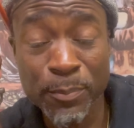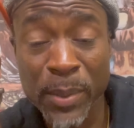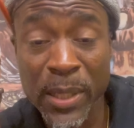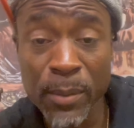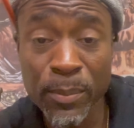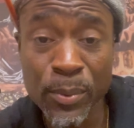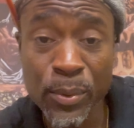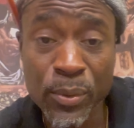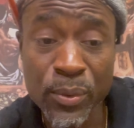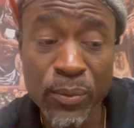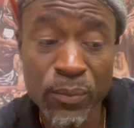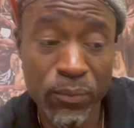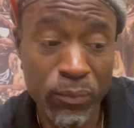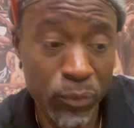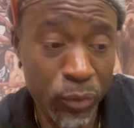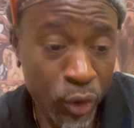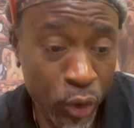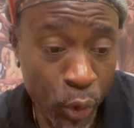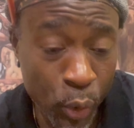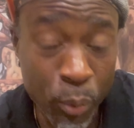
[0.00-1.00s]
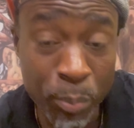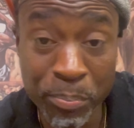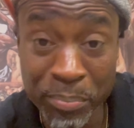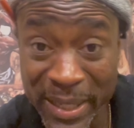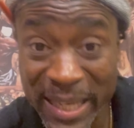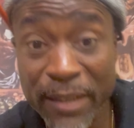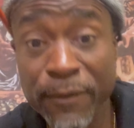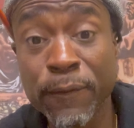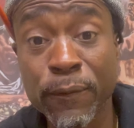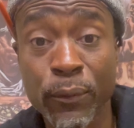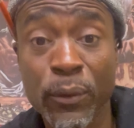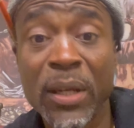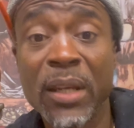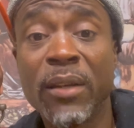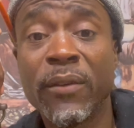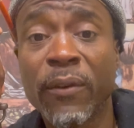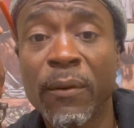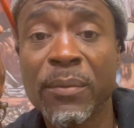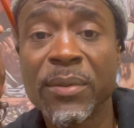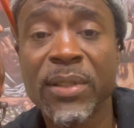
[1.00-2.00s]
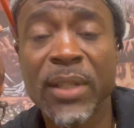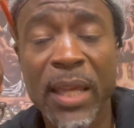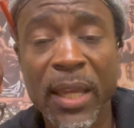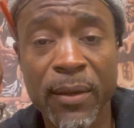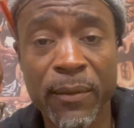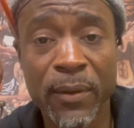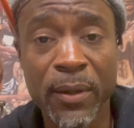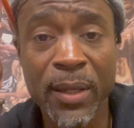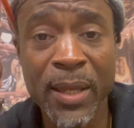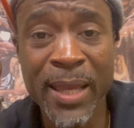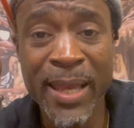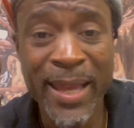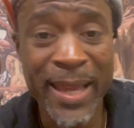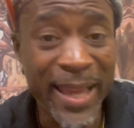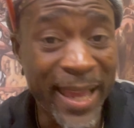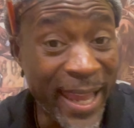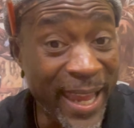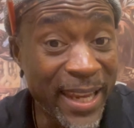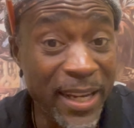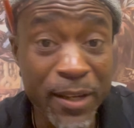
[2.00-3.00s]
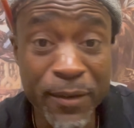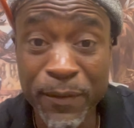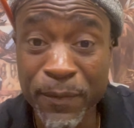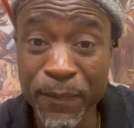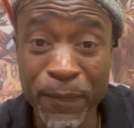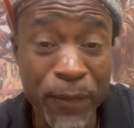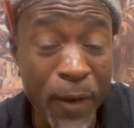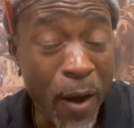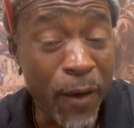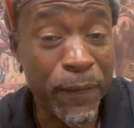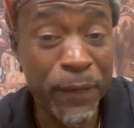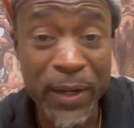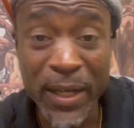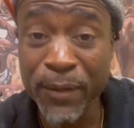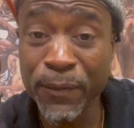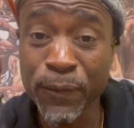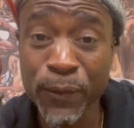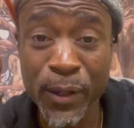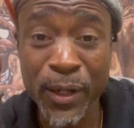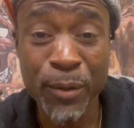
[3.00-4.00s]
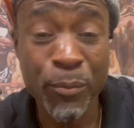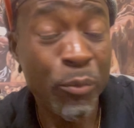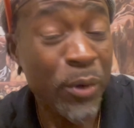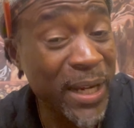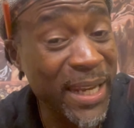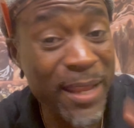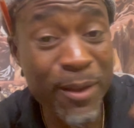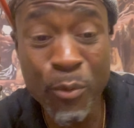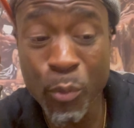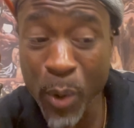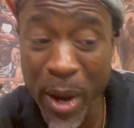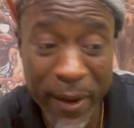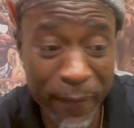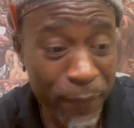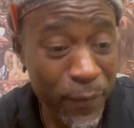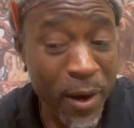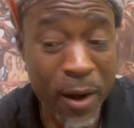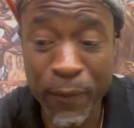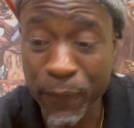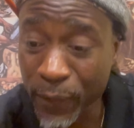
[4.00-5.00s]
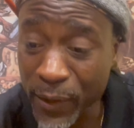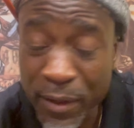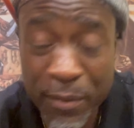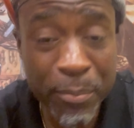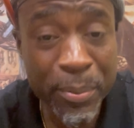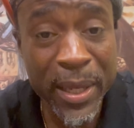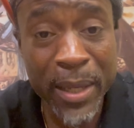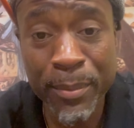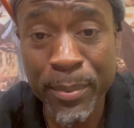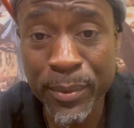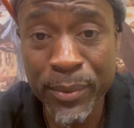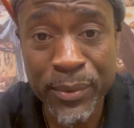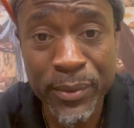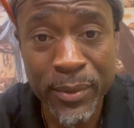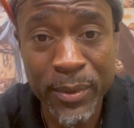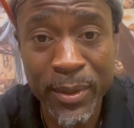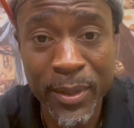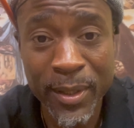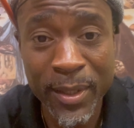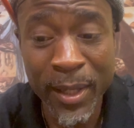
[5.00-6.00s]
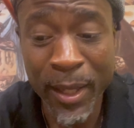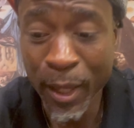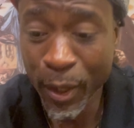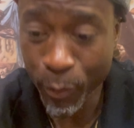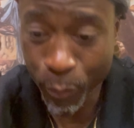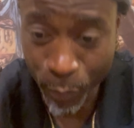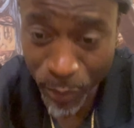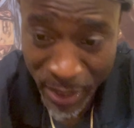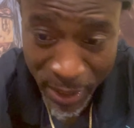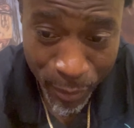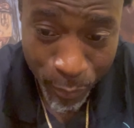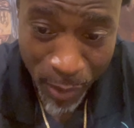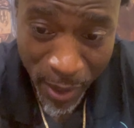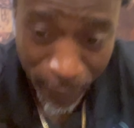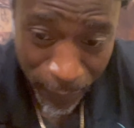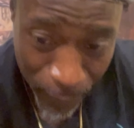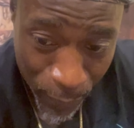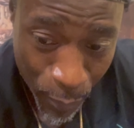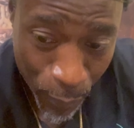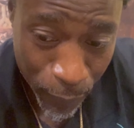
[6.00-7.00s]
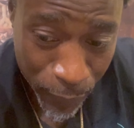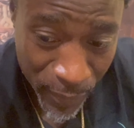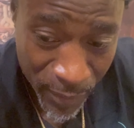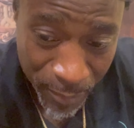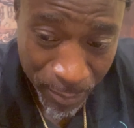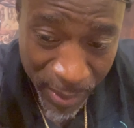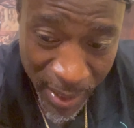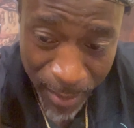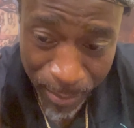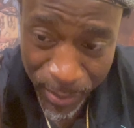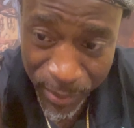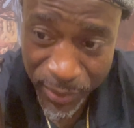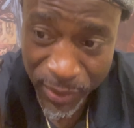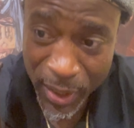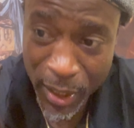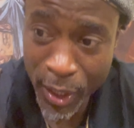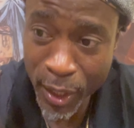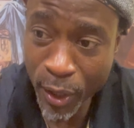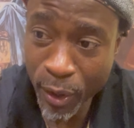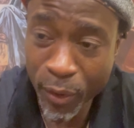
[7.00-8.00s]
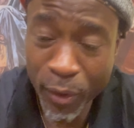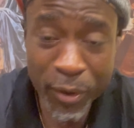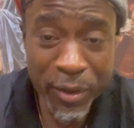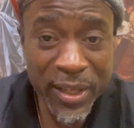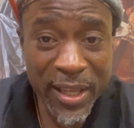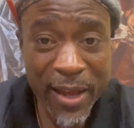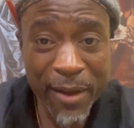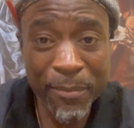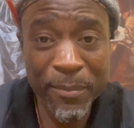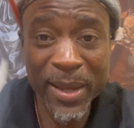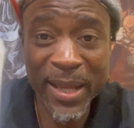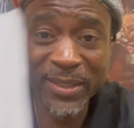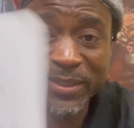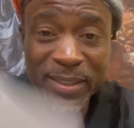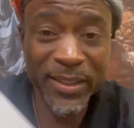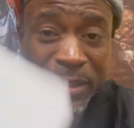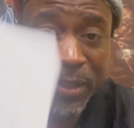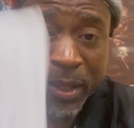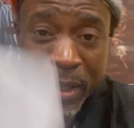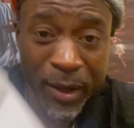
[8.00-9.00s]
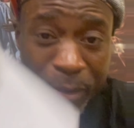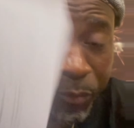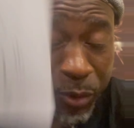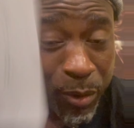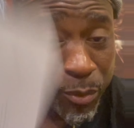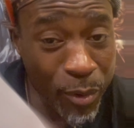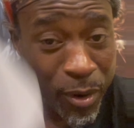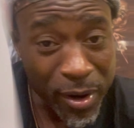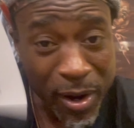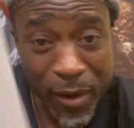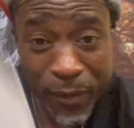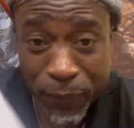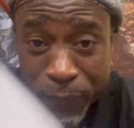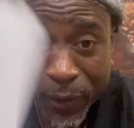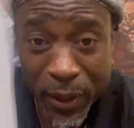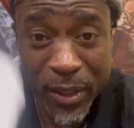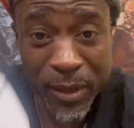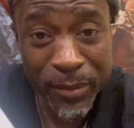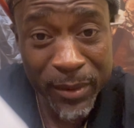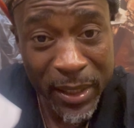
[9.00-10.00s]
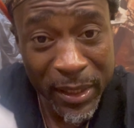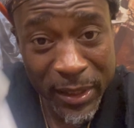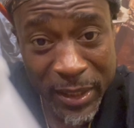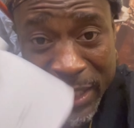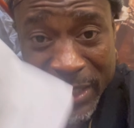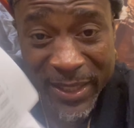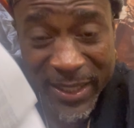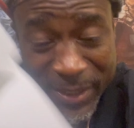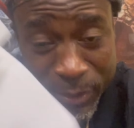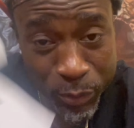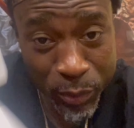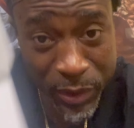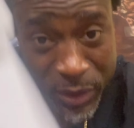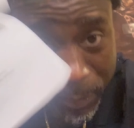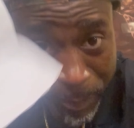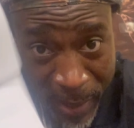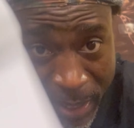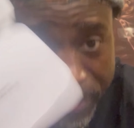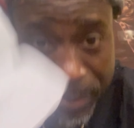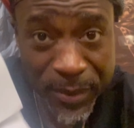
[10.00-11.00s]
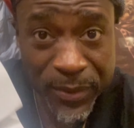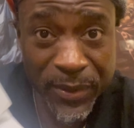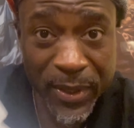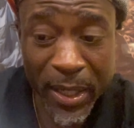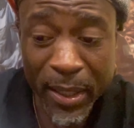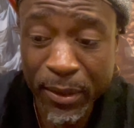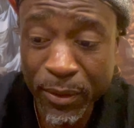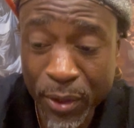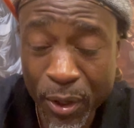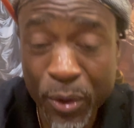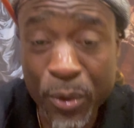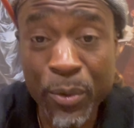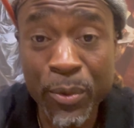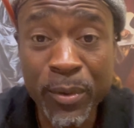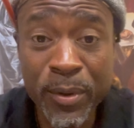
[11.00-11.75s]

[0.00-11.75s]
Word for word: people to be freed from slavery. Haiti fought for their freedom. We didn't wait for our freedom papers. We didn't wait for no freedom papers. Oh yeah, master, we want our freedom. Yeah, this was the paper say. No,